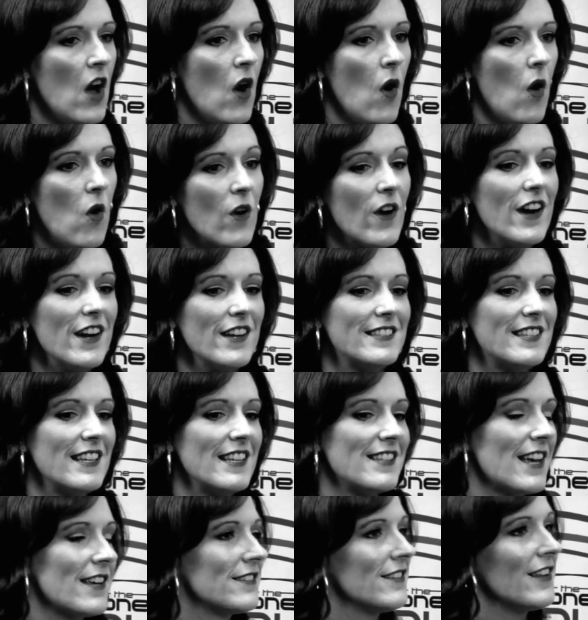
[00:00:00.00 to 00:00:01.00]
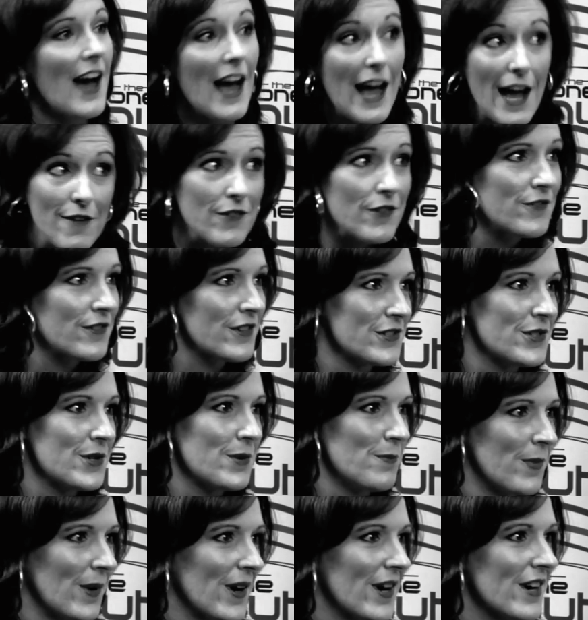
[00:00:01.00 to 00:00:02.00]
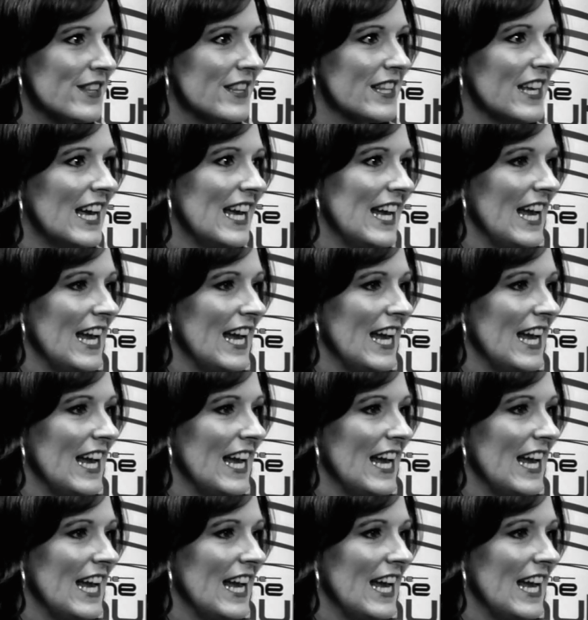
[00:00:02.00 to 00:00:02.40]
Horus does not have a virgin birth.